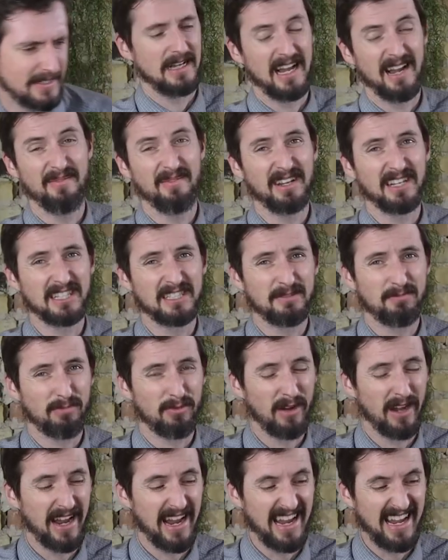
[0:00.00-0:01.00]
I'm going to
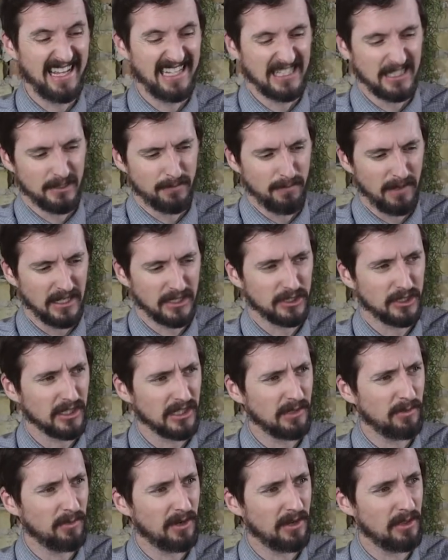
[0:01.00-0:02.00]
spray
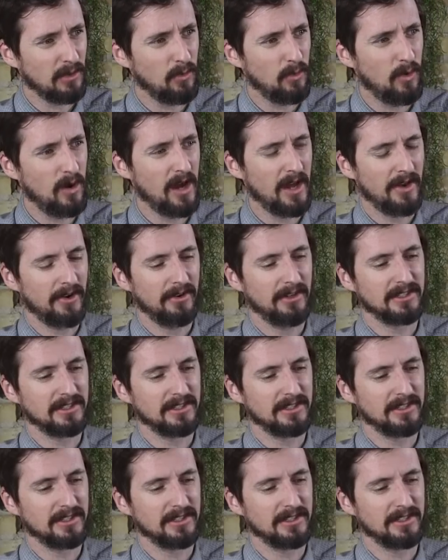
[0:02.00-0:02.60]
especially where the water